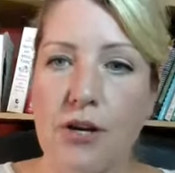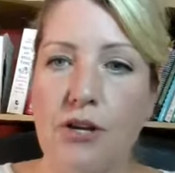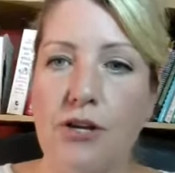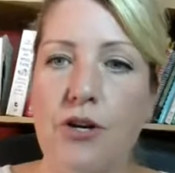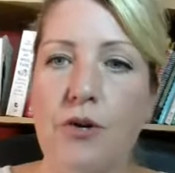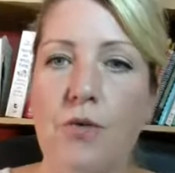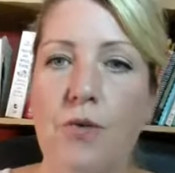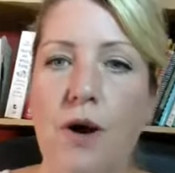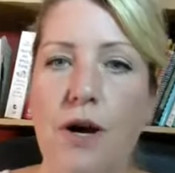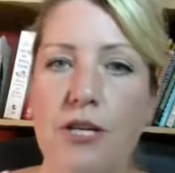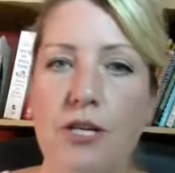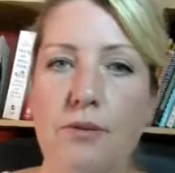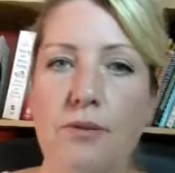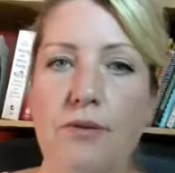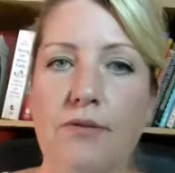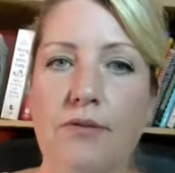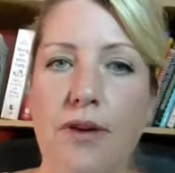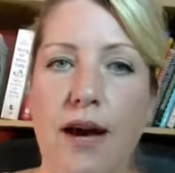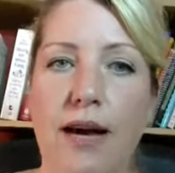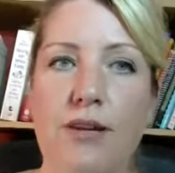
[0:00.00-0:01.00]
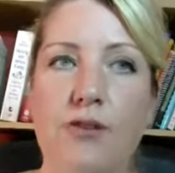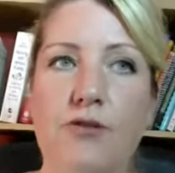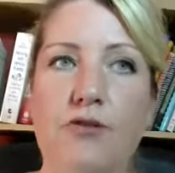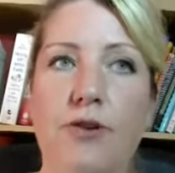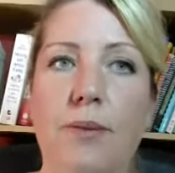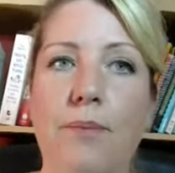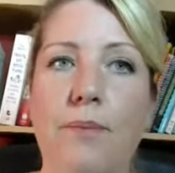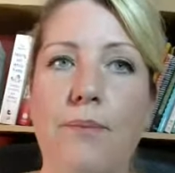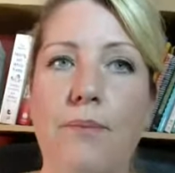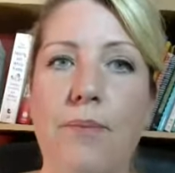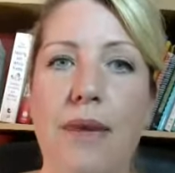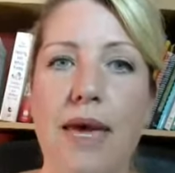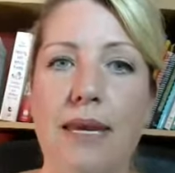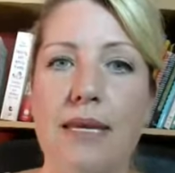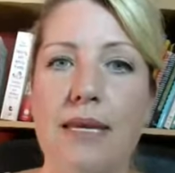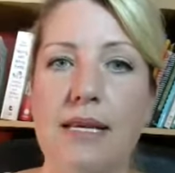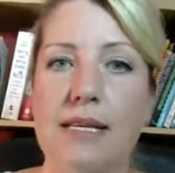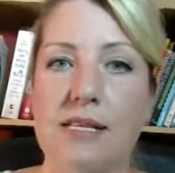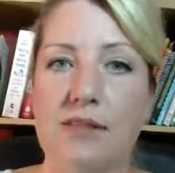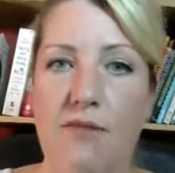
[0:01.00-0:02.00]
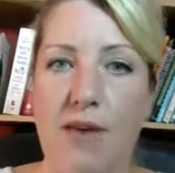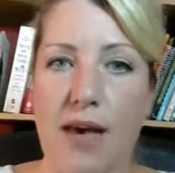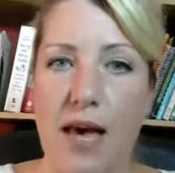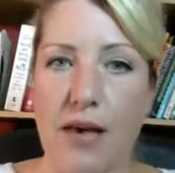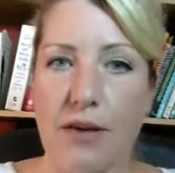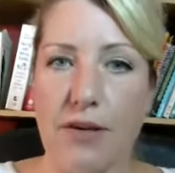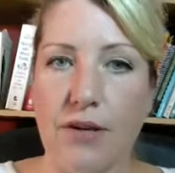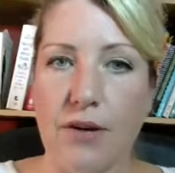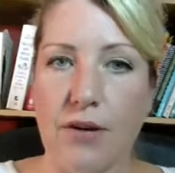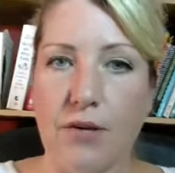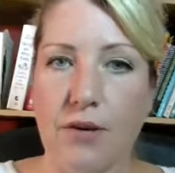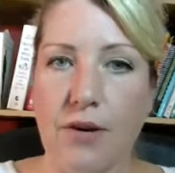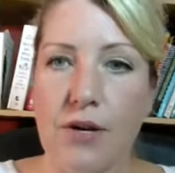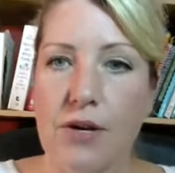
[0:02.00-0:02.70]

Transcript: You want to provide tremendous value.